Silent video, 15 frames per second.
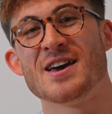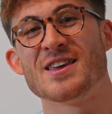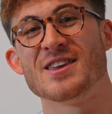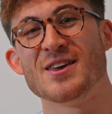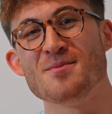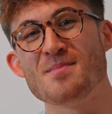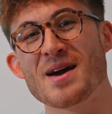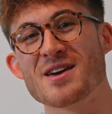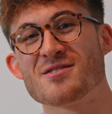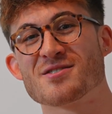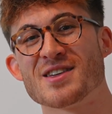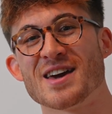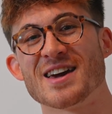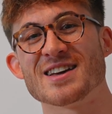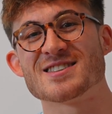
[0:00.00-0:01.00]
you may
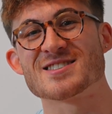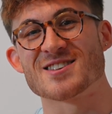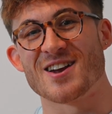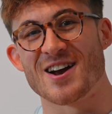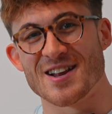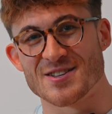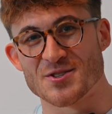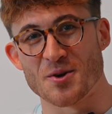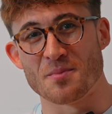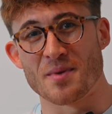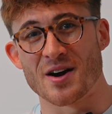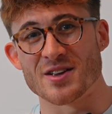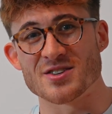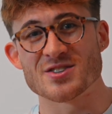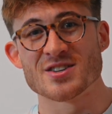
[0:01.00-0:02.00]
think is slightly too
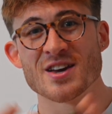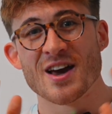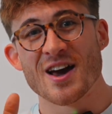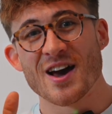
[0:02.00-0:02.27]
much.